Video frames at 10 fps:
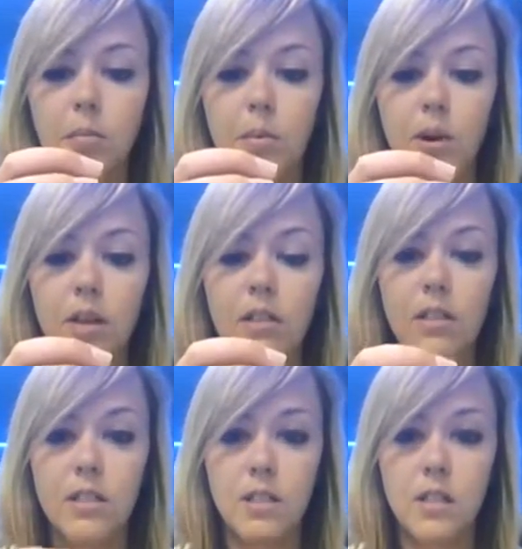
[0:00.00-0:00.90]

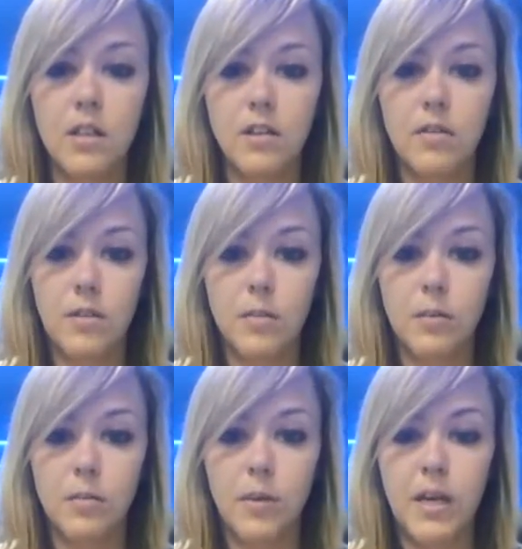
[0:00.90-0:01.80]
press from
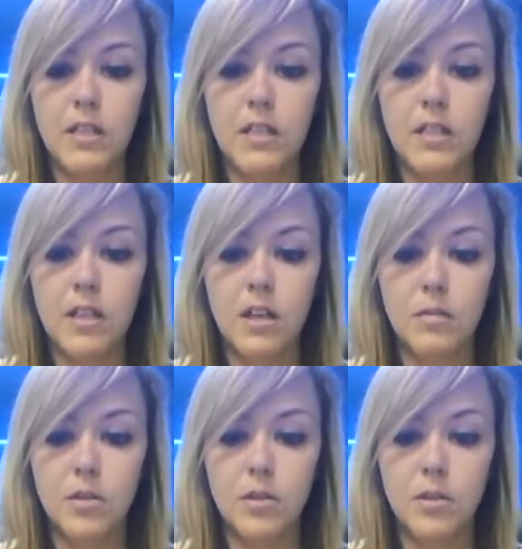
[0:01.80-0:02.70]
the base
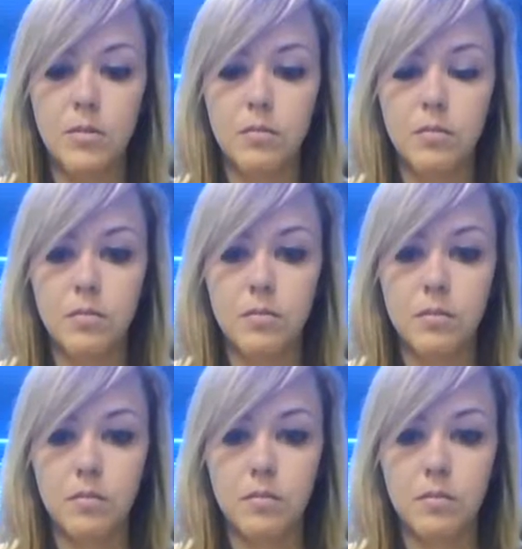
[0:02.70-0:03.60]
up to the
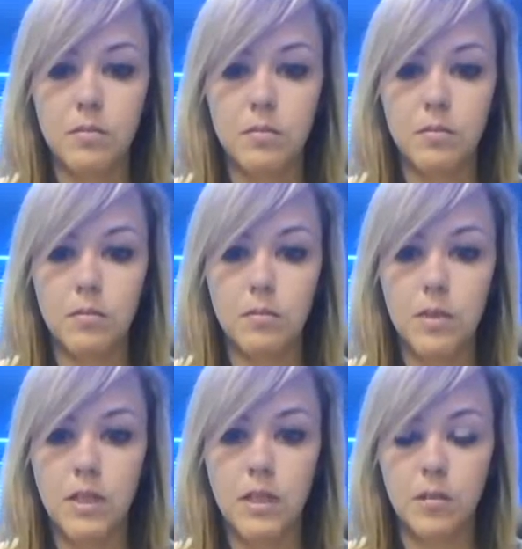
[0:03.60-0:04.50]

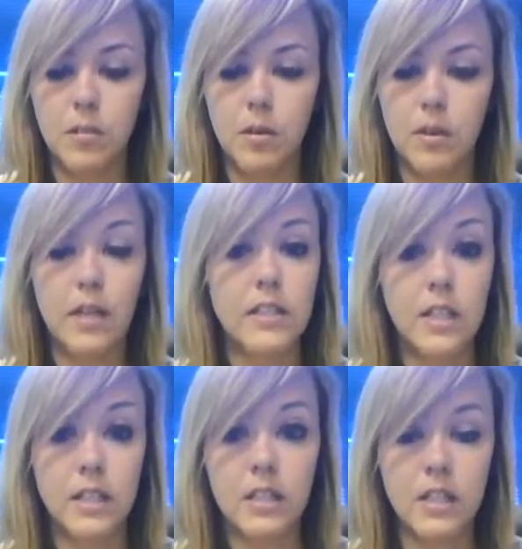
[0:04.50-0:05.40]
tip that's
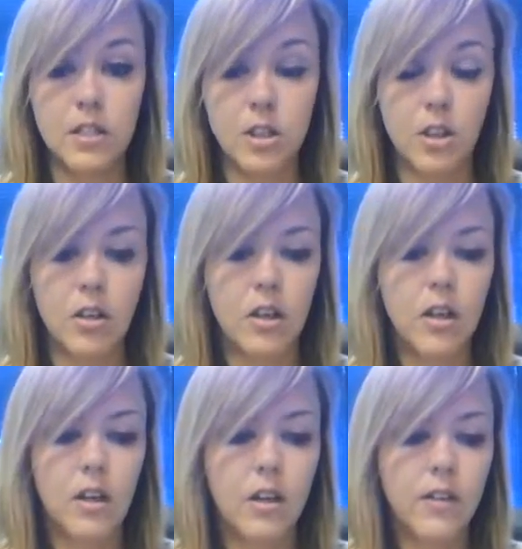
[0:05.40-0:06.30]
in the center.
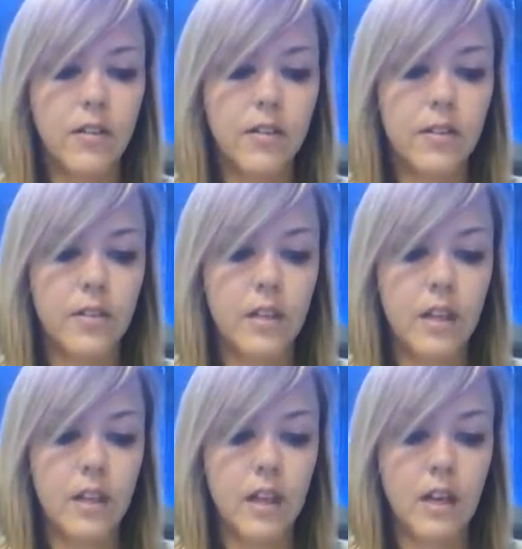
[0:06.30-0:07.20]

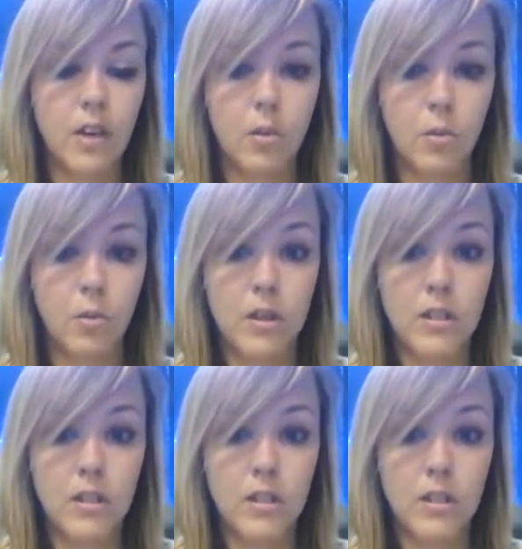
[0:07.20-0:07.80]
Then I go to one